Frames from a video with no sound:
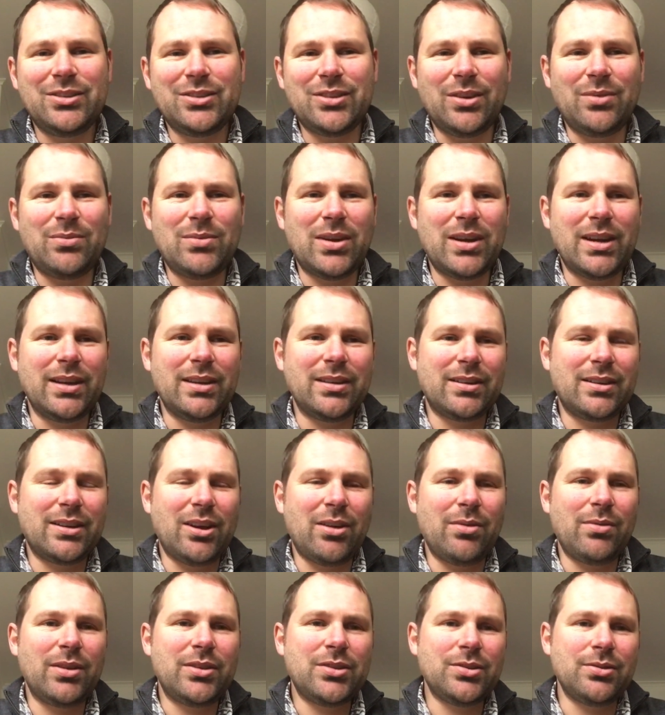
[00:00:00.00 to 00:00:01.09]
don't want to
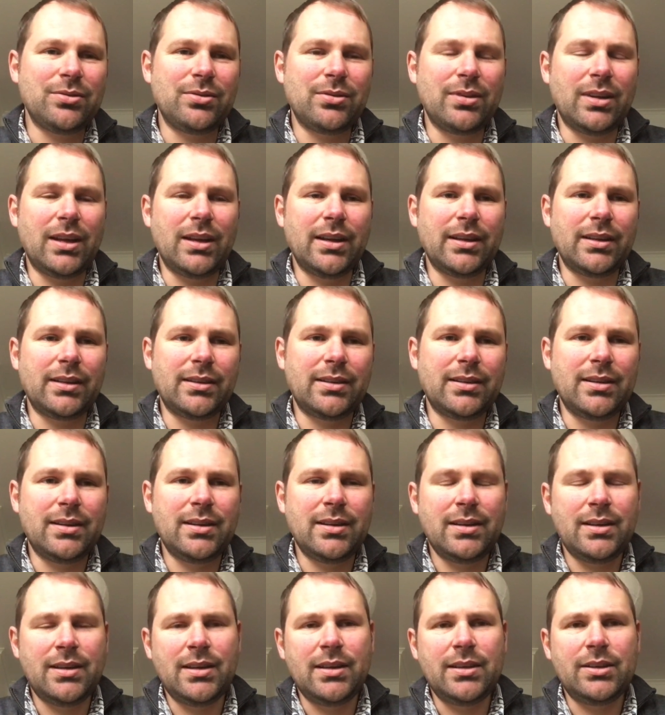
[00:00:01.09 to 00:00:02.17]
go into, like,
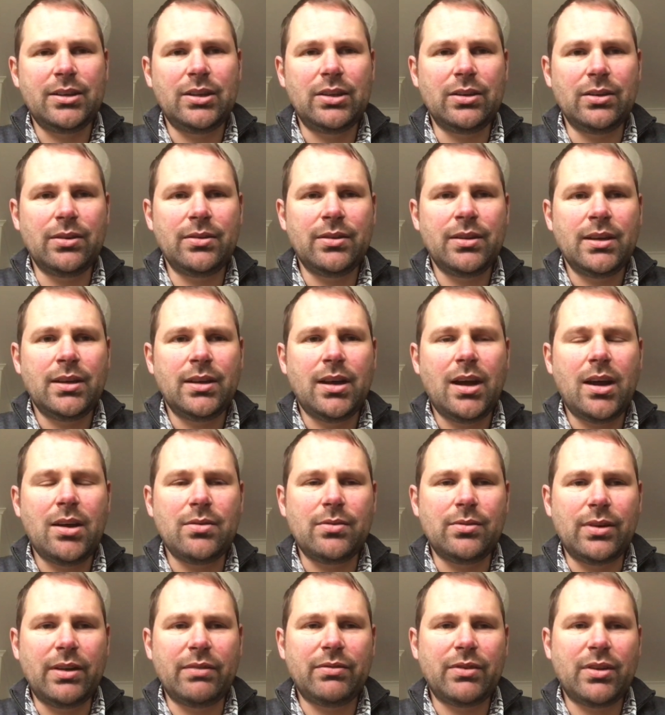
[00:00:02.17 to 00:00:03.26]
you know,
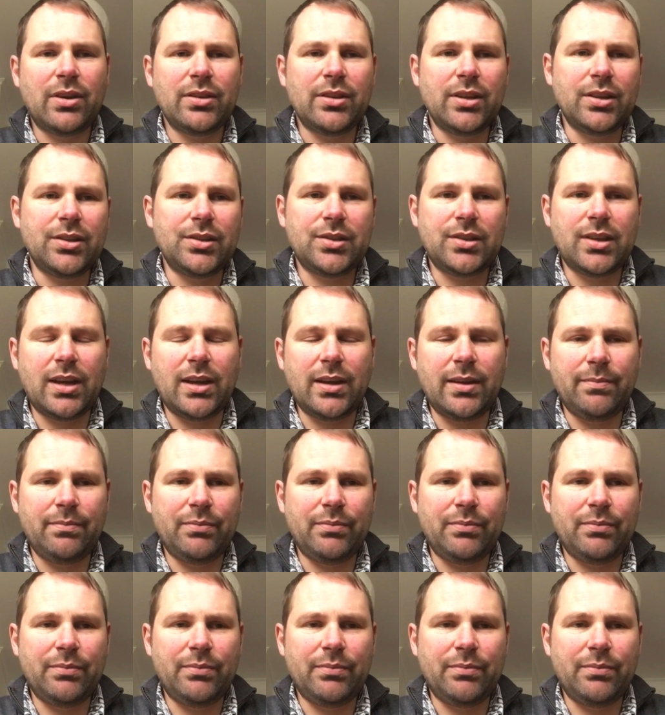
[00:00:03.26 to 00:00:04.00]
oh, I've got this